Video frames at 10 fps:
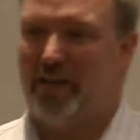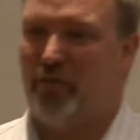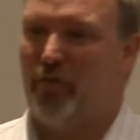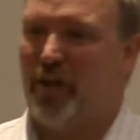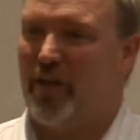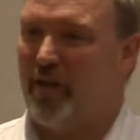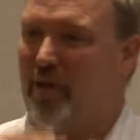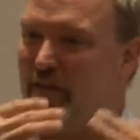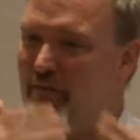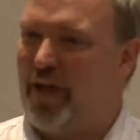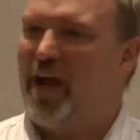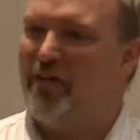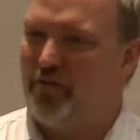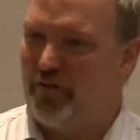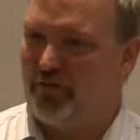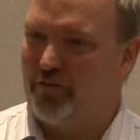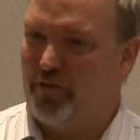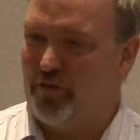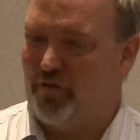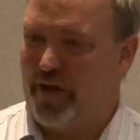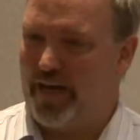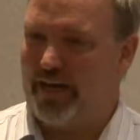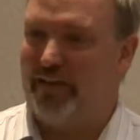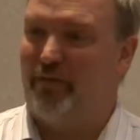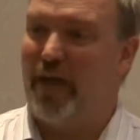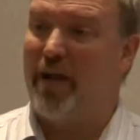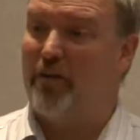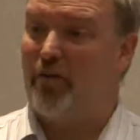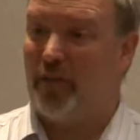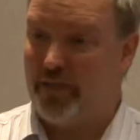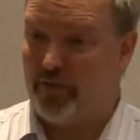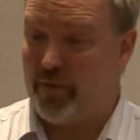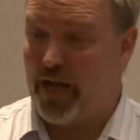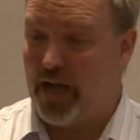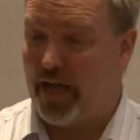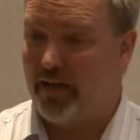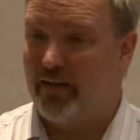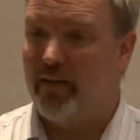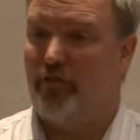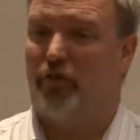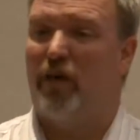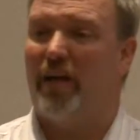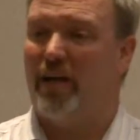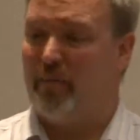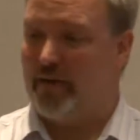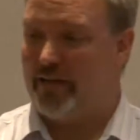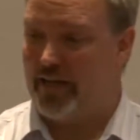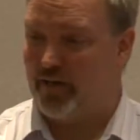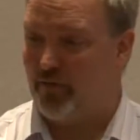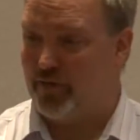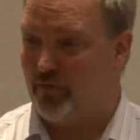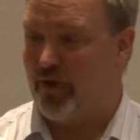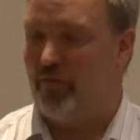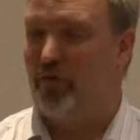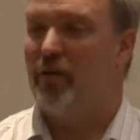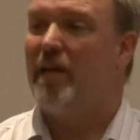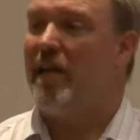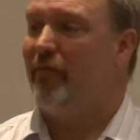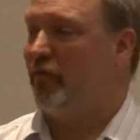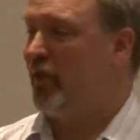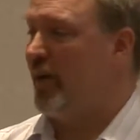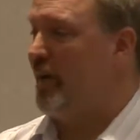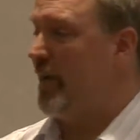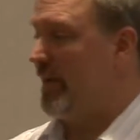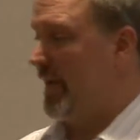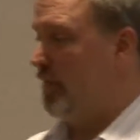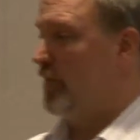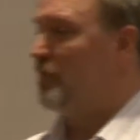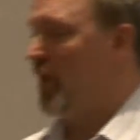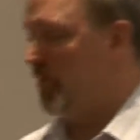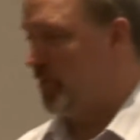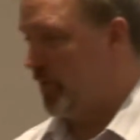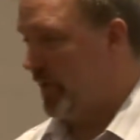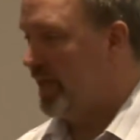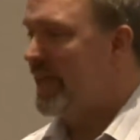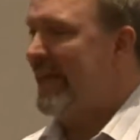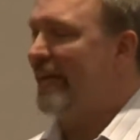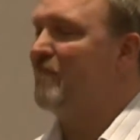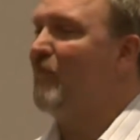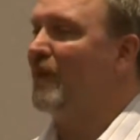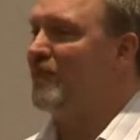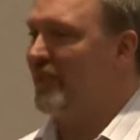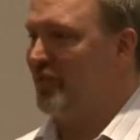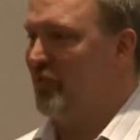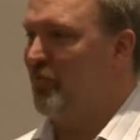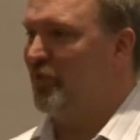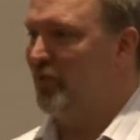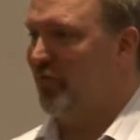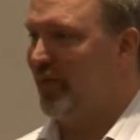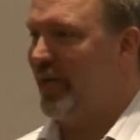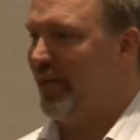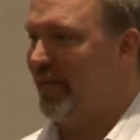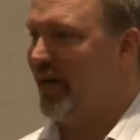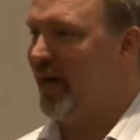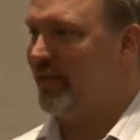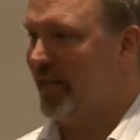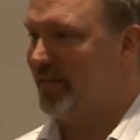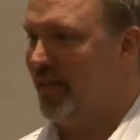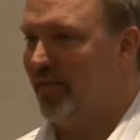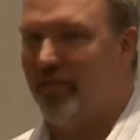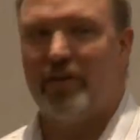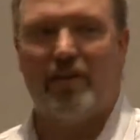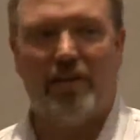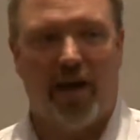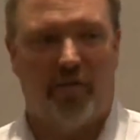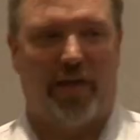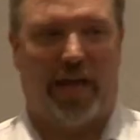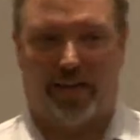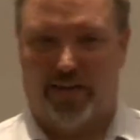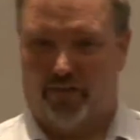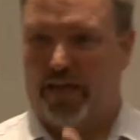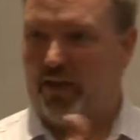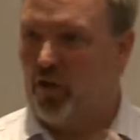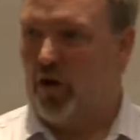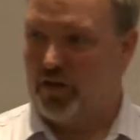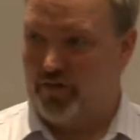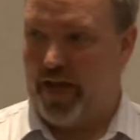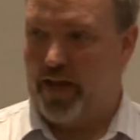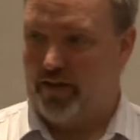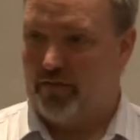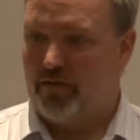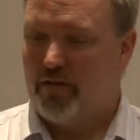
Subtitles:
if you're thinking about the value you're creating and the value you're leaving behind, if you're talking about that increased revenue, if you're talking about that increased profitability, it's much easier to put your fee in the context of that large value.